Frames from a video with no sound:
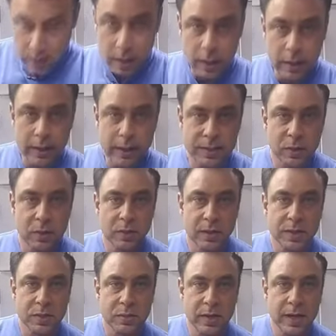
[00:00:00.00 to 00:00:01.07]
Oh yeah, that's a good one.
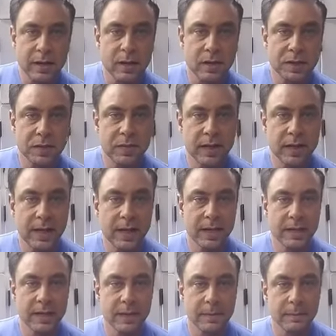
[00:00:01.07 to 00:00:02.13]
Strength loss when
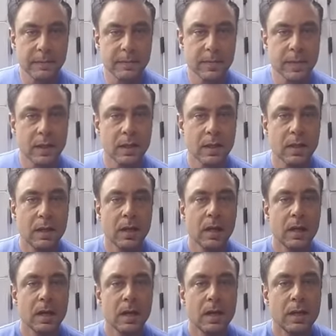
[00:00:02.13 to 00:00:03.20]
dieting.
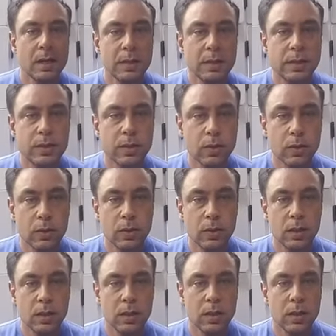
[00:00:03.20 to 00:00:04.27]
So,
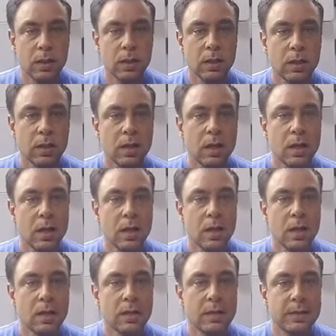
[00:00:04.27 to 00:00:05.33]

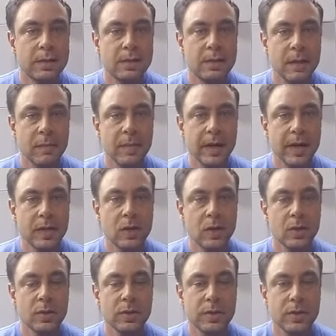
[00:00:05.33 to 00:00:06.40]
somebody
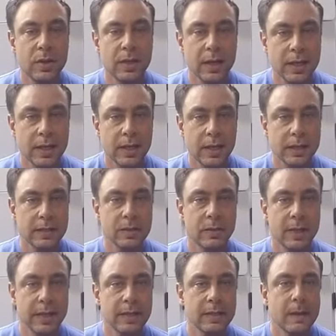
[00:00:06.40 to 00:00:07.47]
goes on a cut,
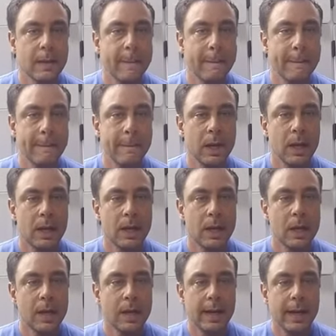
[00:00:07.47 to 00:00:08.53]
right?
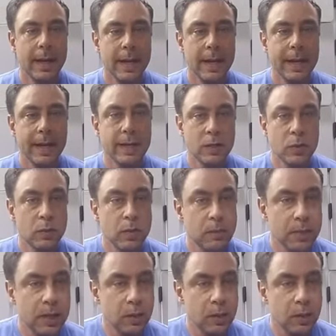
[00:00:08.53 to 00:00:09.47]
And you will be